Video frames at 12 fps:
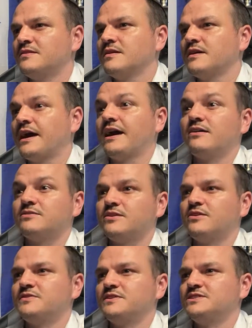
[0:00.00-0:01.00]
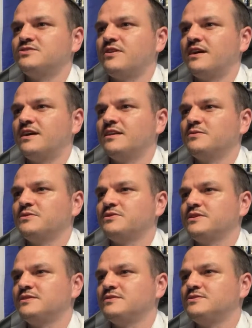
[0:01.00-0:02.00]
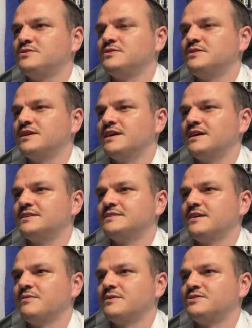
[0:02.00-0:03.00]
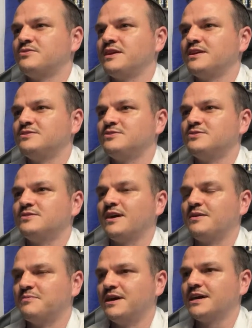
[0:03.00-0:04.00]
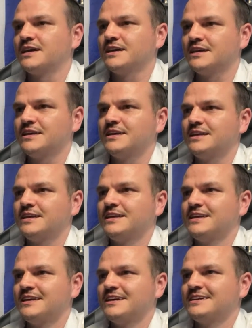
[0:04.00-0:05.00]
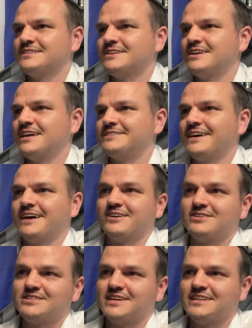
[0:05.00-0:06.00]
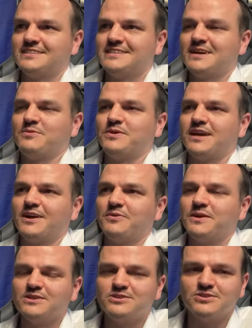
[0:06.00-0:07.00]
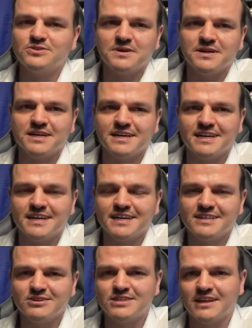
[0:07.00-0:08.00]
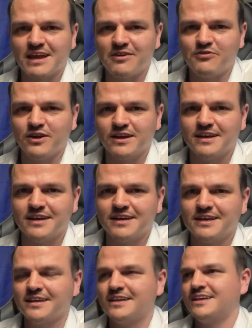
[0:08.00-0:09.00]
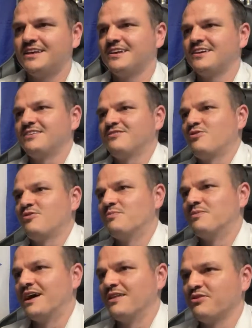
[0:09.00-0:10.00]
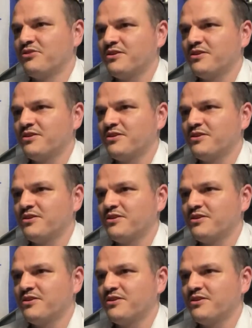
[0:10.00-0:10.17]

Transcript: out of Israel, within 2 days I was ready to come back. So yes, I could say the same. When I went to South Africa for a month,